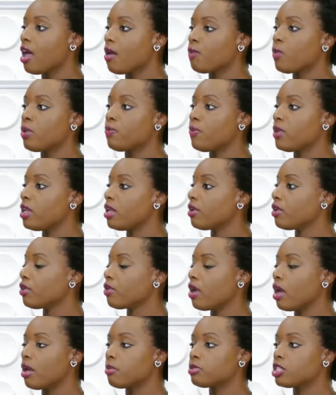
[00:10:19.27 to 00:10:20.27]
We've been in
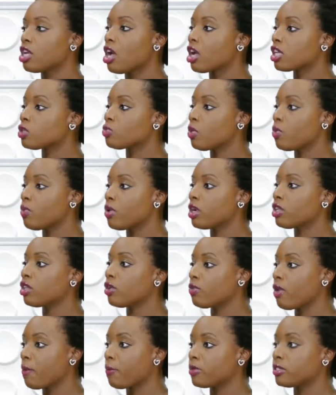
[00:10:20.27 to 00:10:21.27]
talks with one of
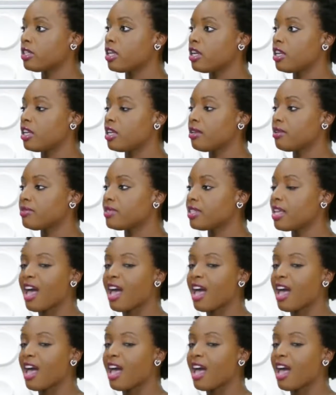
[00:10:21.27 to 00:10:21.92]
the representatives.